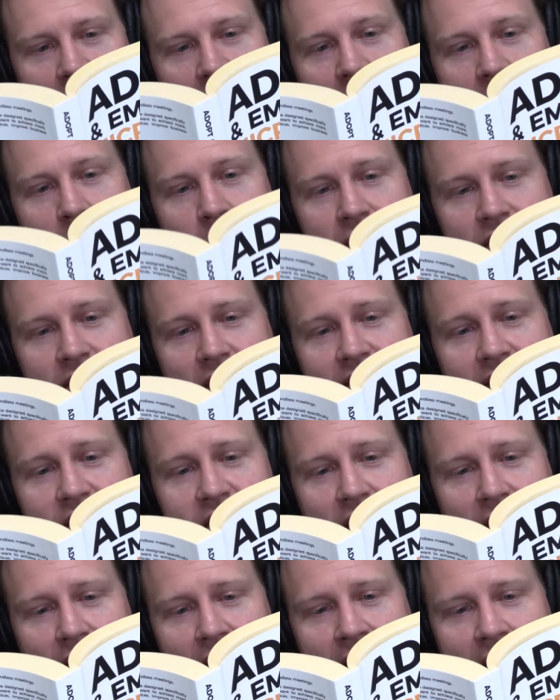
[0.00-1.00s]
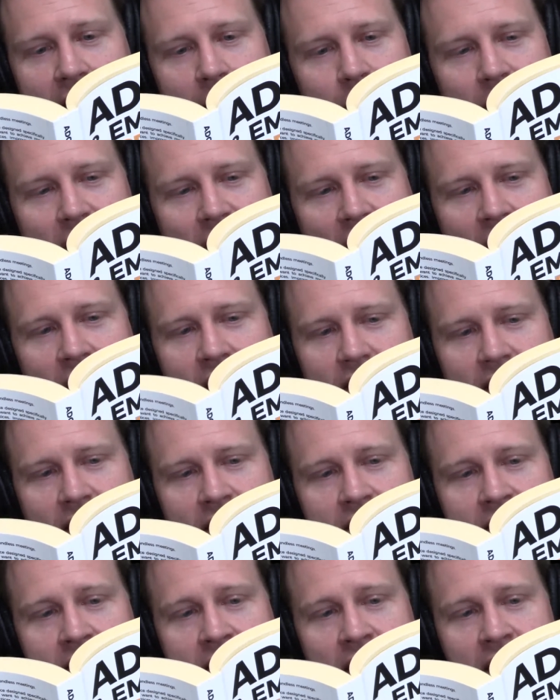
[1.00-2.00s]
beside the channel name and
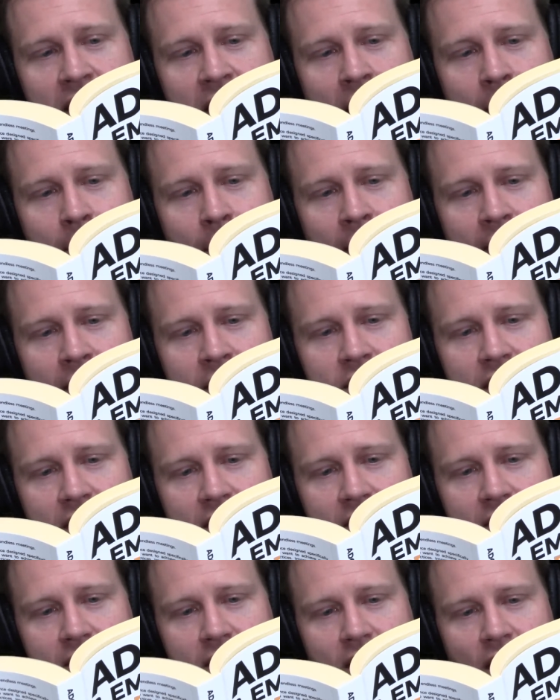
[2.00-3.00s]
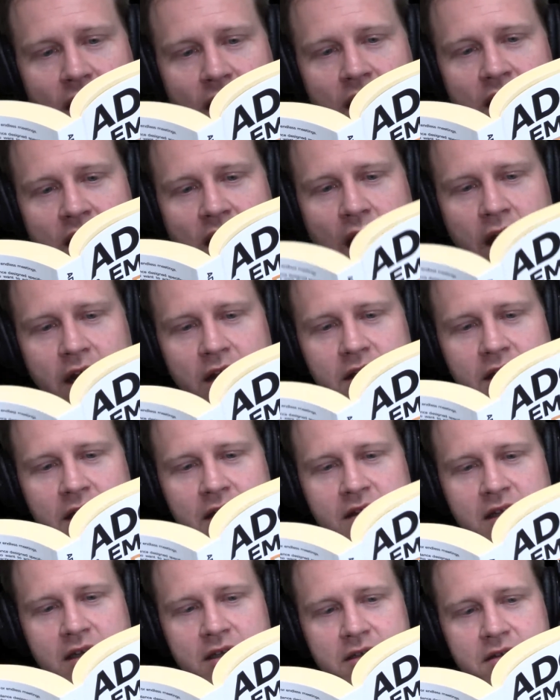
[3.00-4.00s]
select Get Email Address. Anything
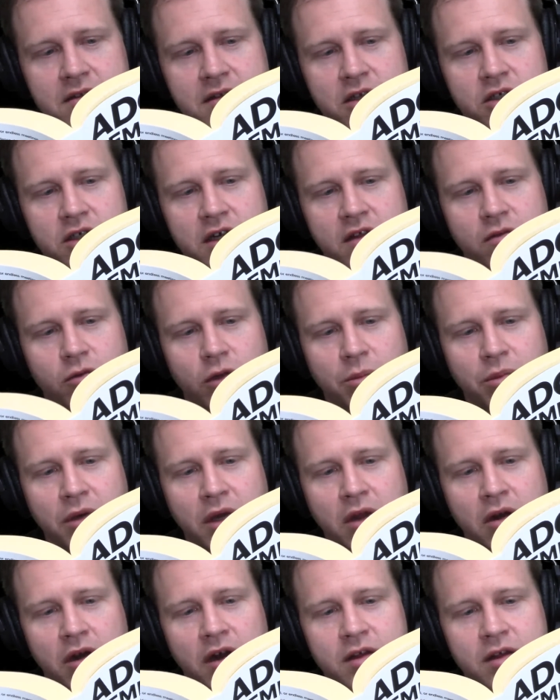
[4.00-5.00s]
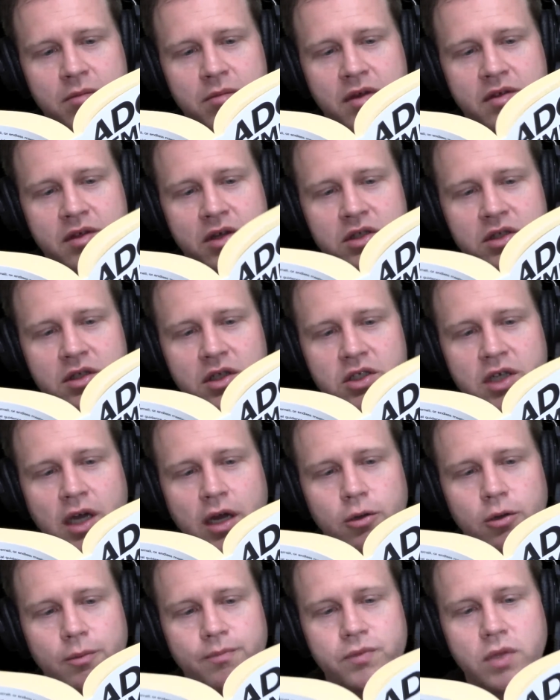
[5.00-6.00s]
sent to this address will appear as a message in the
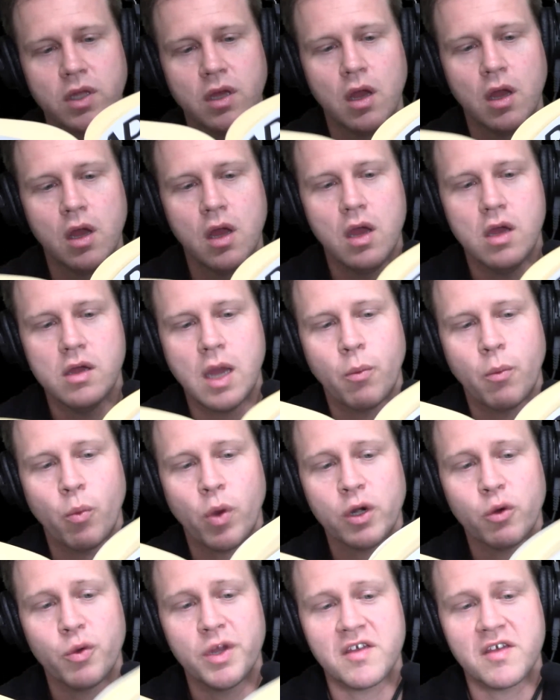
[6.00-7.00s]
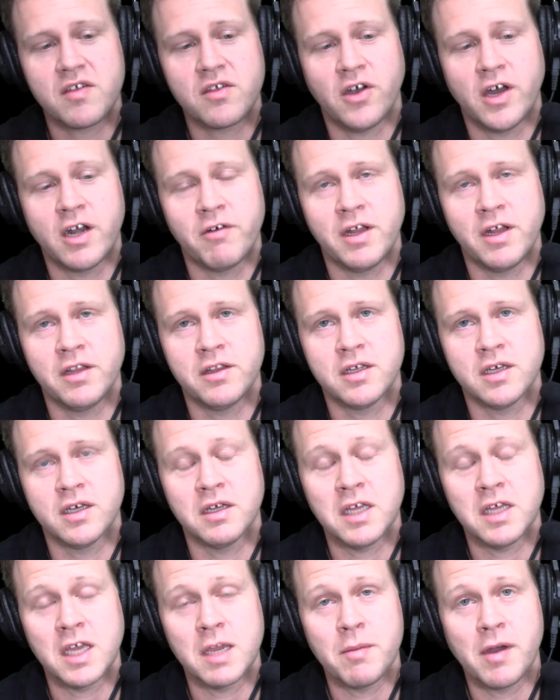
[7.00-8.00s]
channel. One quick aside around
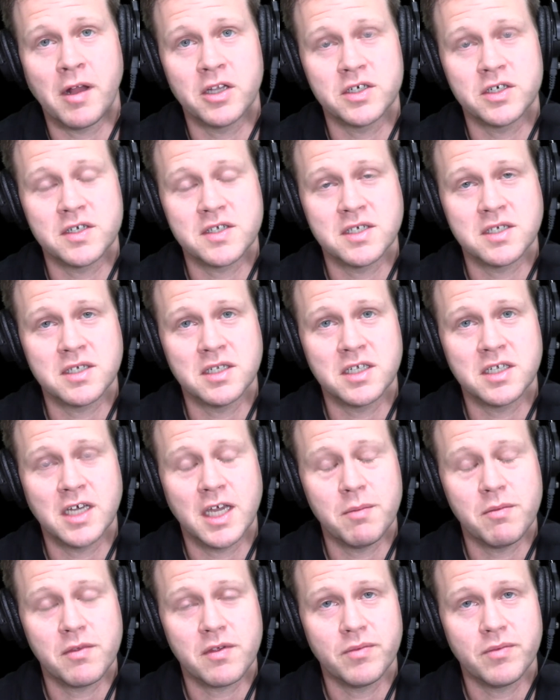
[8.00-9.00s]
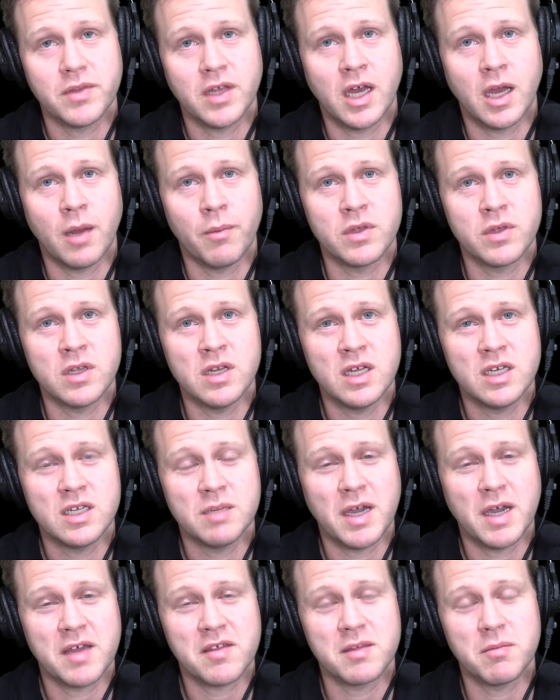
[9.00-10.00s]
the email addresses in Teams, you need to
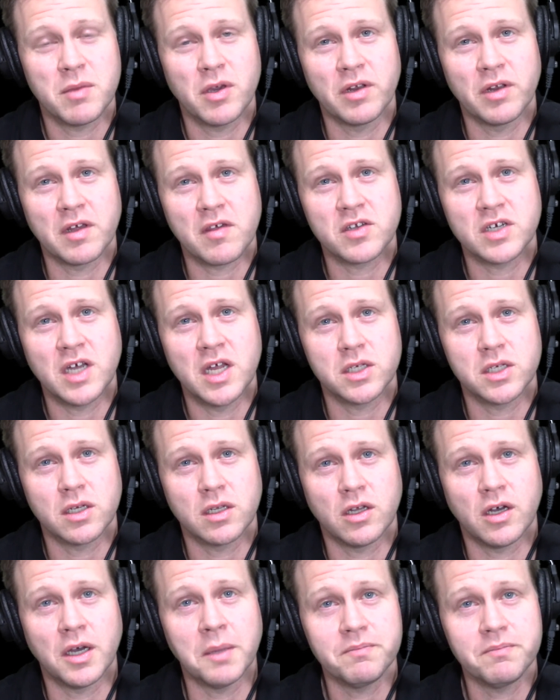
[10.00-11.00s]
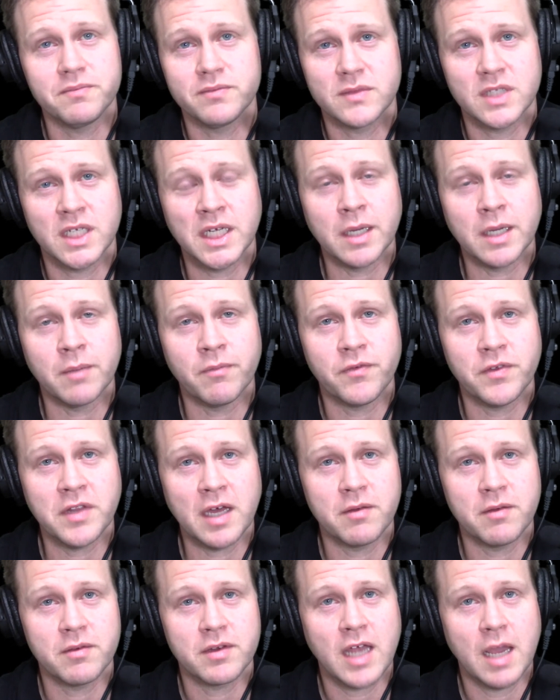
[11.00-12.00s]
basically be on Exchange Online. for
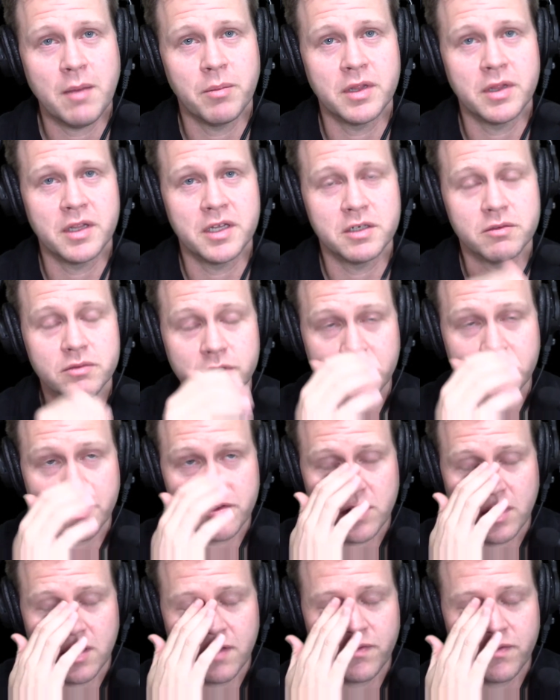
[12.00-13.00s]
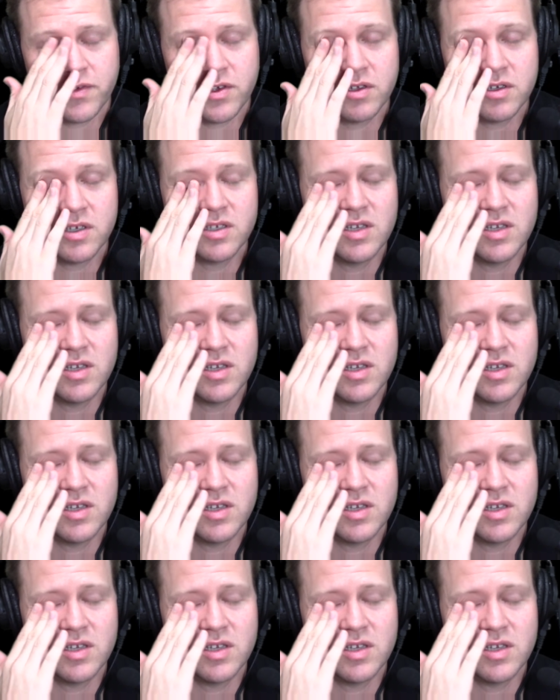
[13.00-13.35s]
that capability to work. So if you've